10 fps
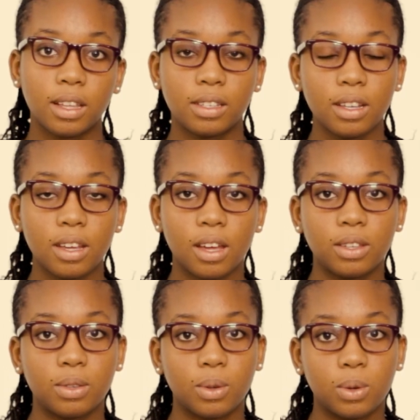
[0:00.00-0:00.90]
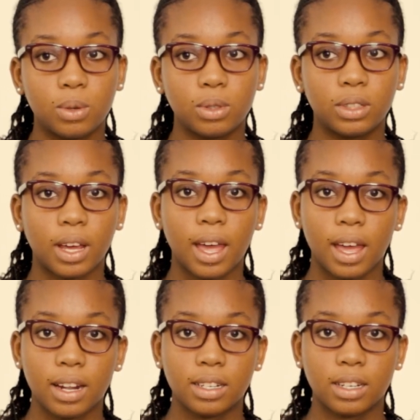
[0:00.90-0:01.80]
13 years old
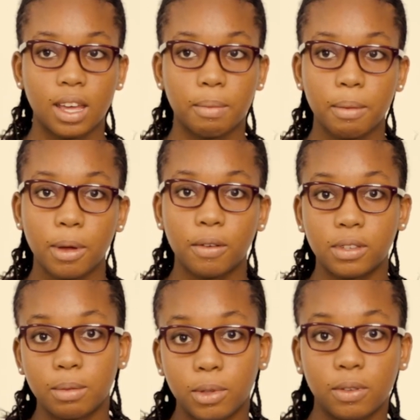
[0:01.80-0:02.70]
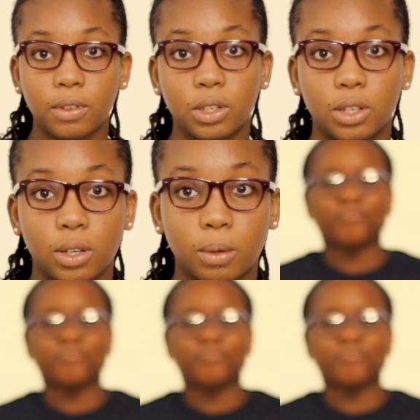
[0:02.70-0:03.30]
and a member of Team Innovation.